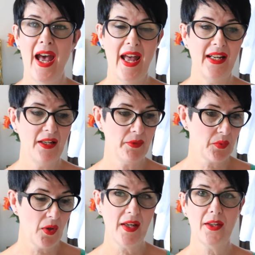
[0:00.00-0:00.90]
And it was
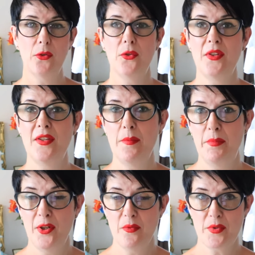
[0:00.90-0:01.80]
what I called the
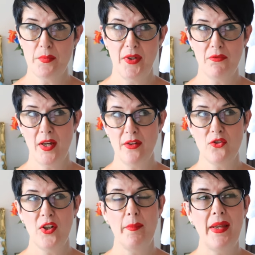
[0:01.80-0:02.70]
Bloomsbury road
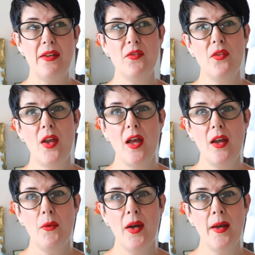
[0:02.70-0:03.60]
trip, even
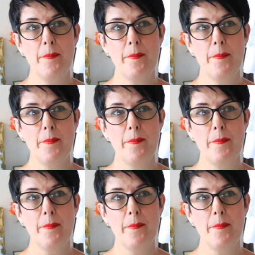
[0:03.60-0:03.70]
though